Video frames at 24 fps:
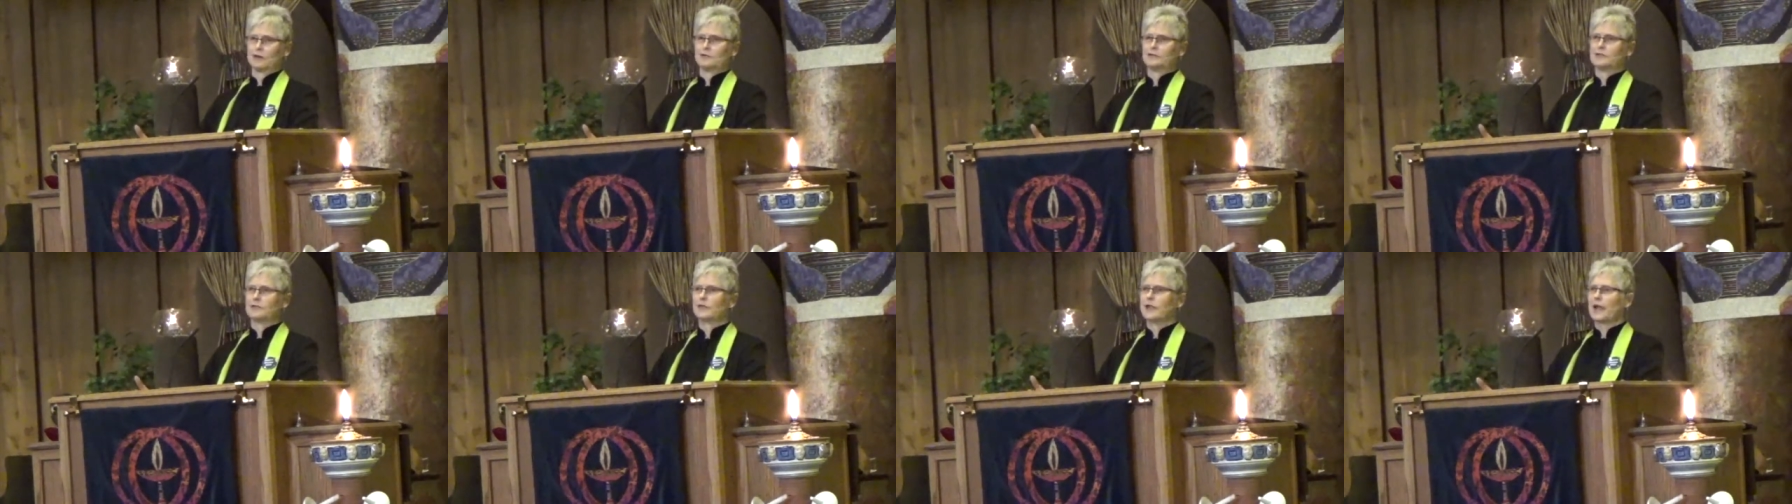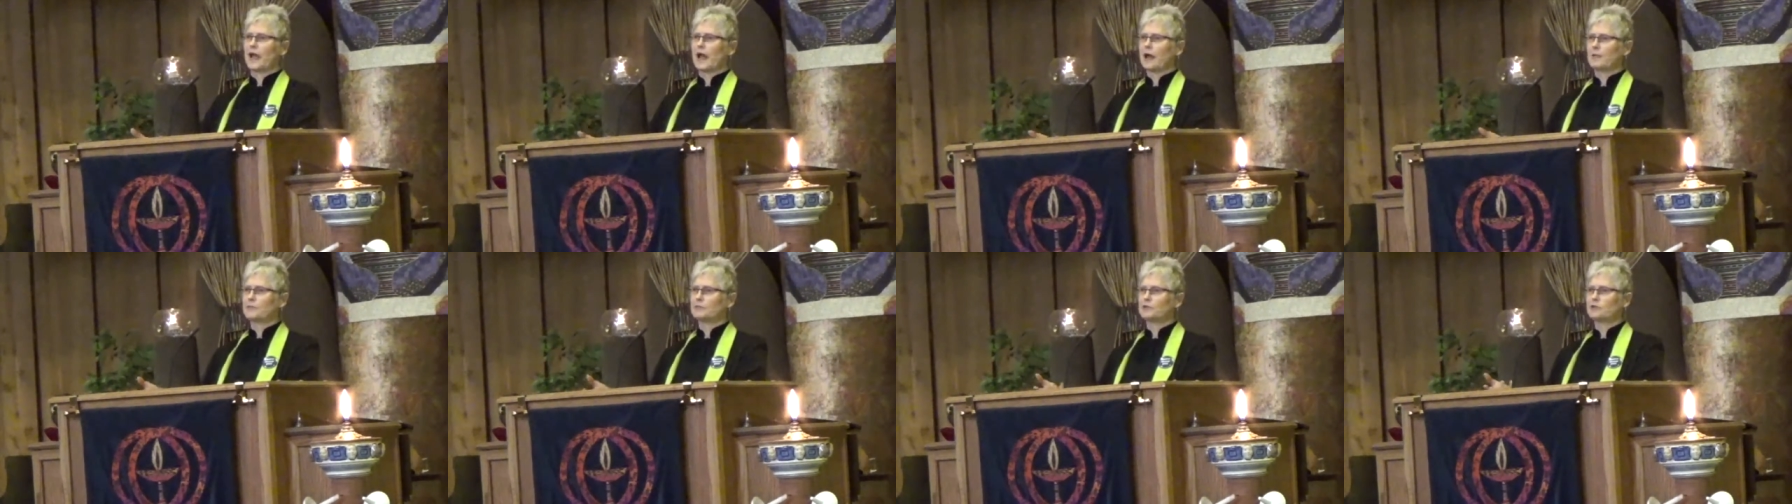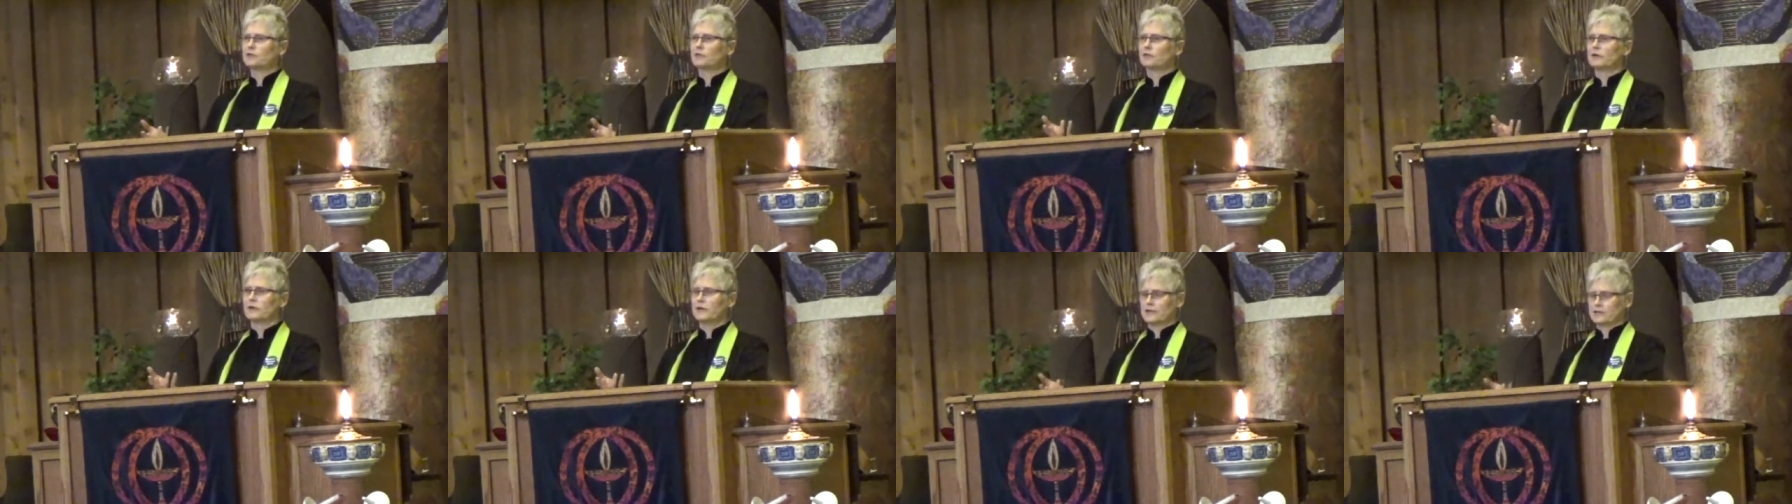to
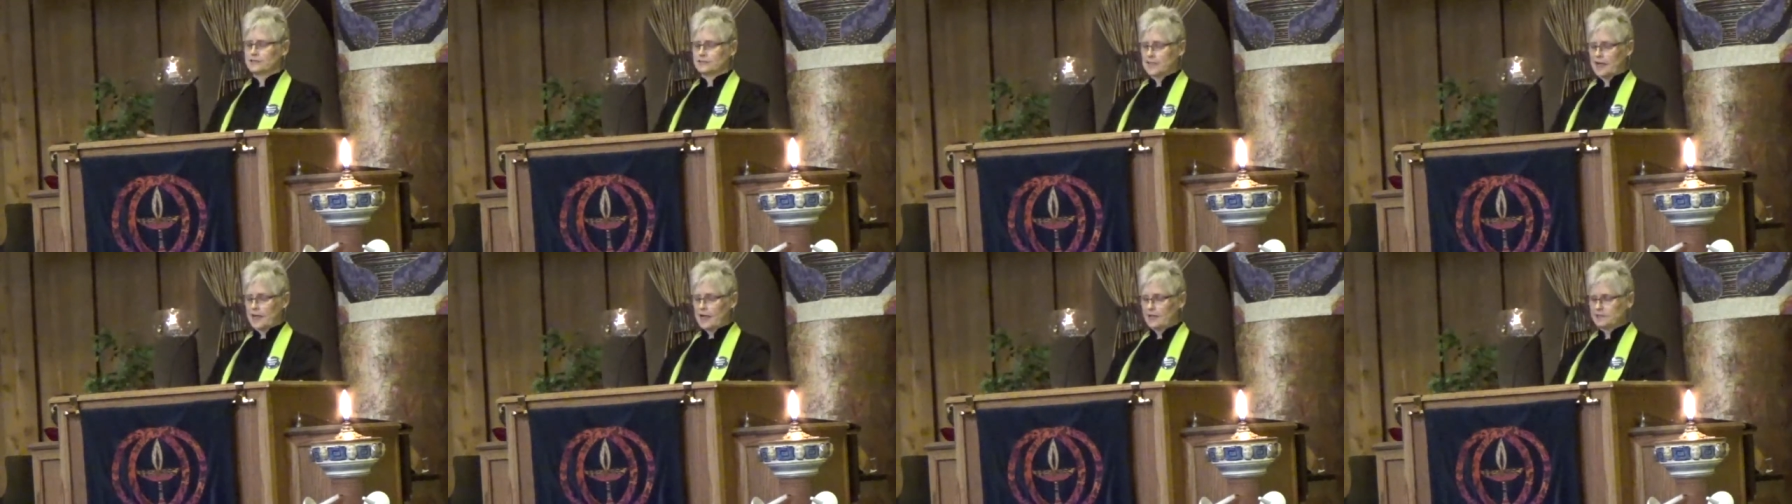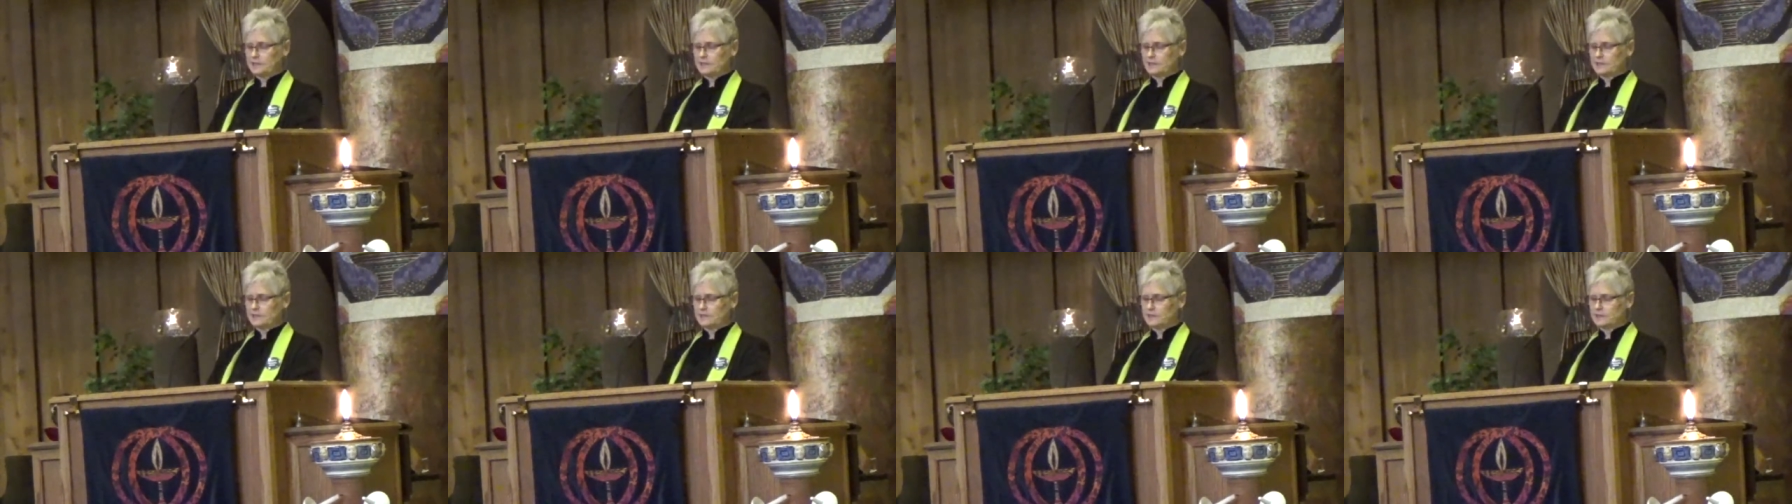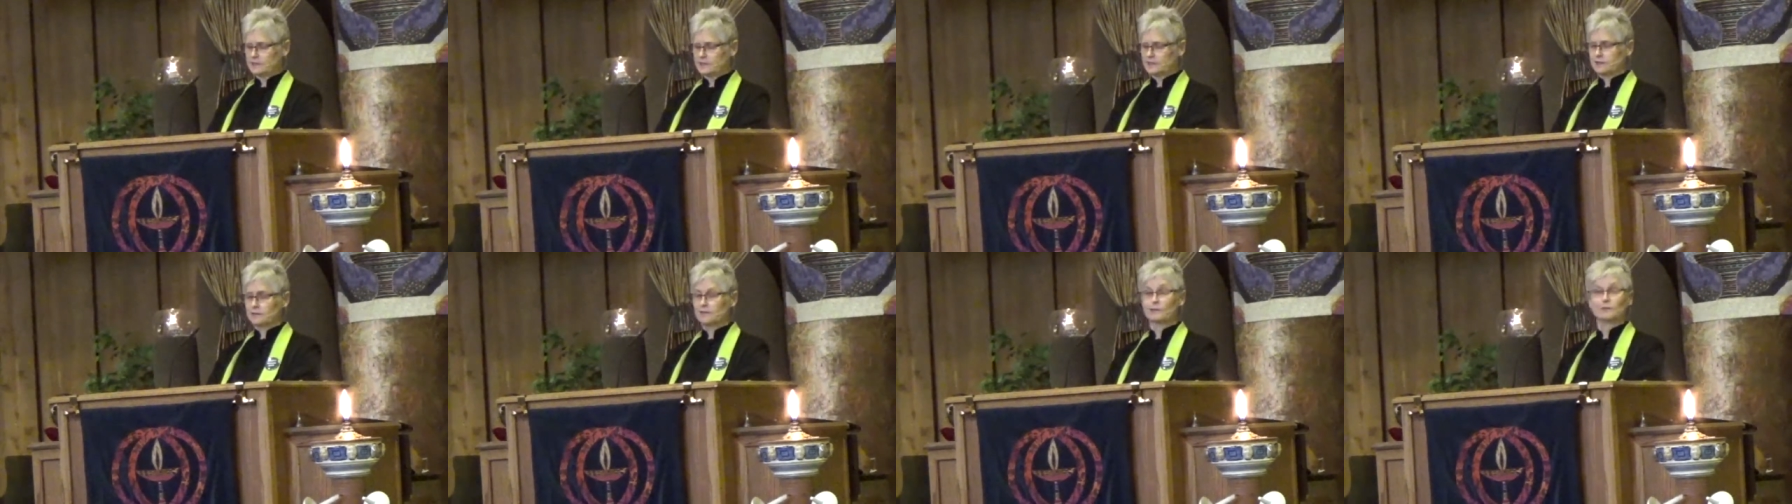capture its
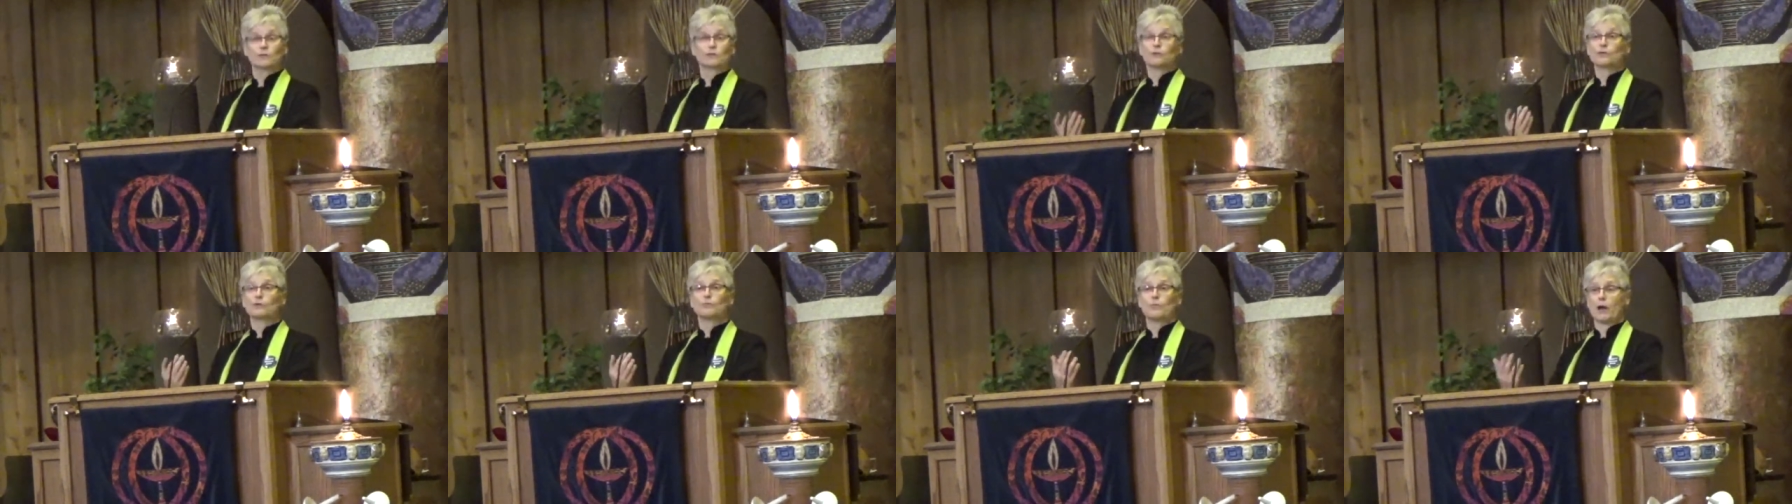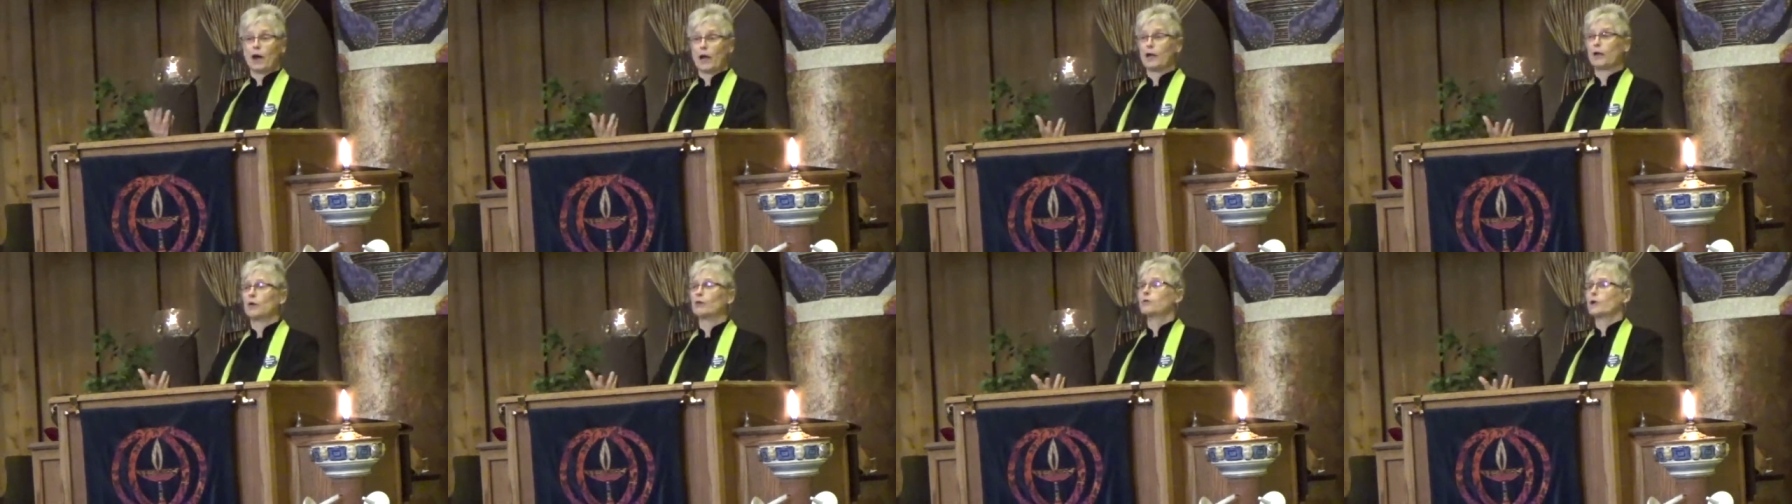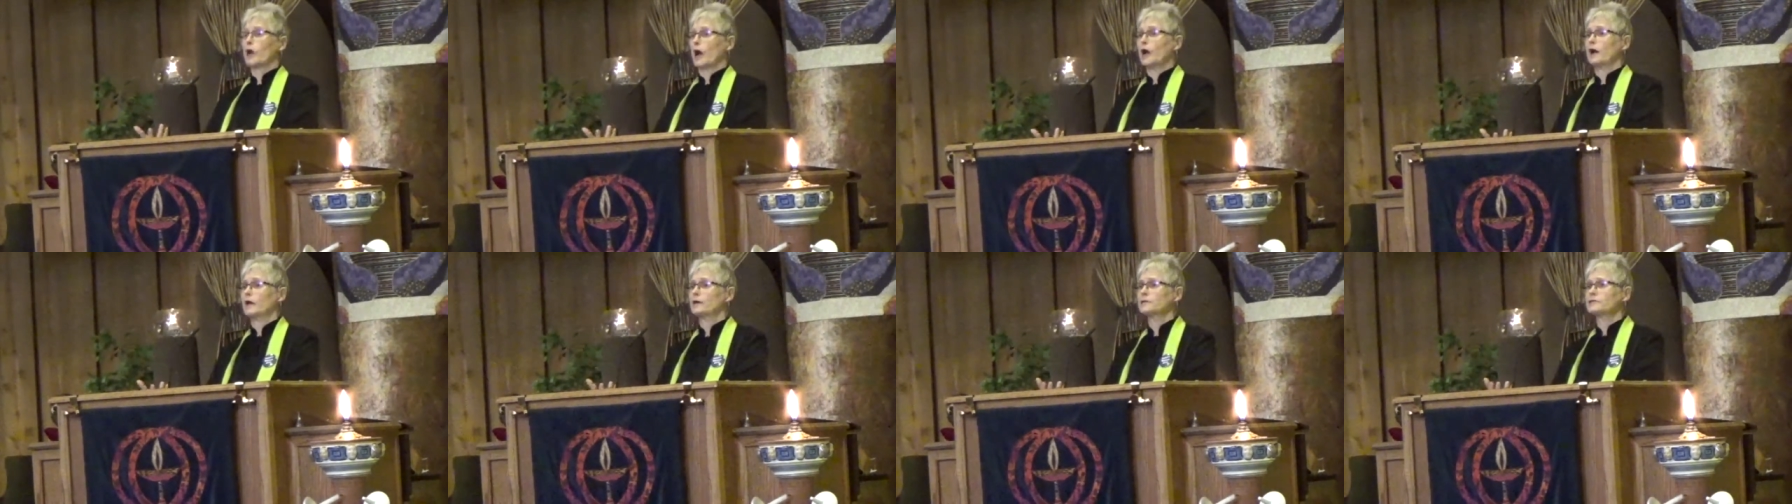essence through my own
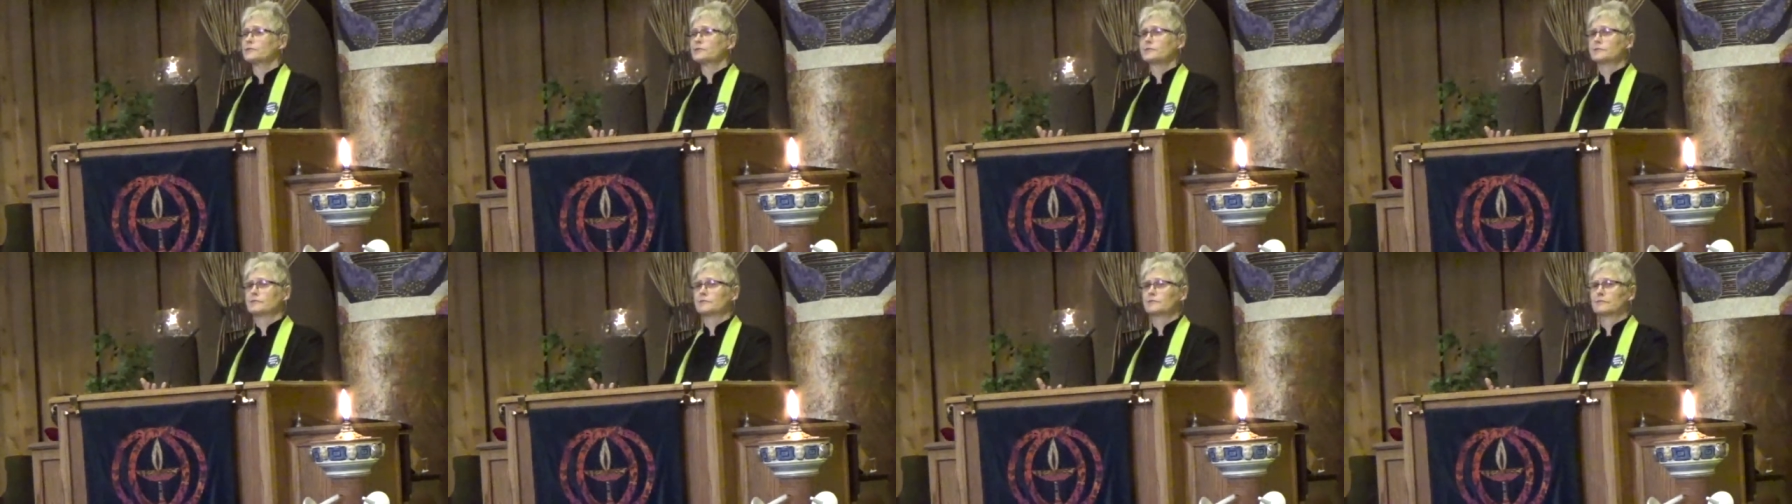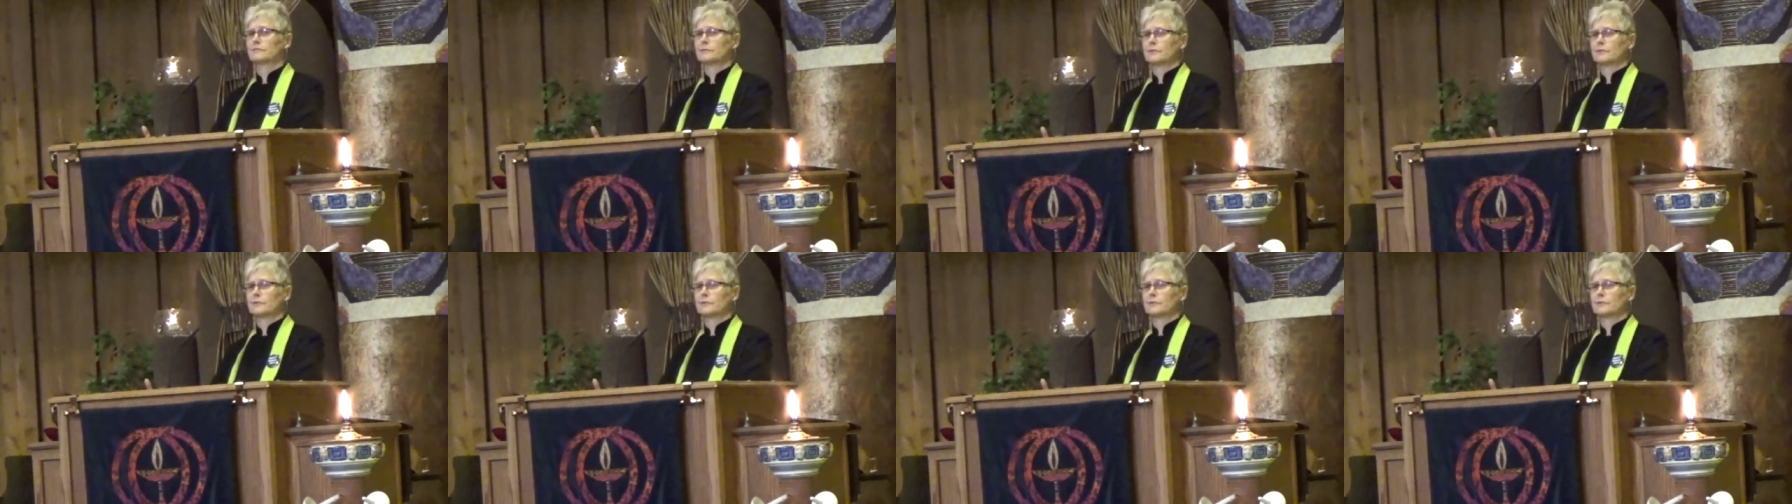eyes,